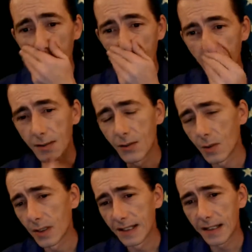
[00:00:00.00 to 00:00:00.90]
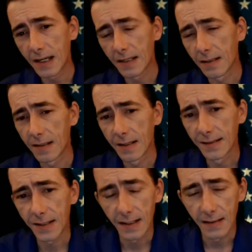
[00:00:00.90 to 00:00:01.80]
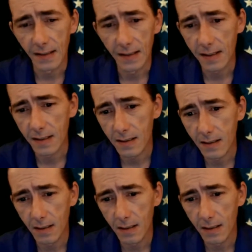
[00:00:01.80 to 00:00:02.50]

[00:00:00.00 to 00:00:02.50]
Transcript: it's really sad that things like this,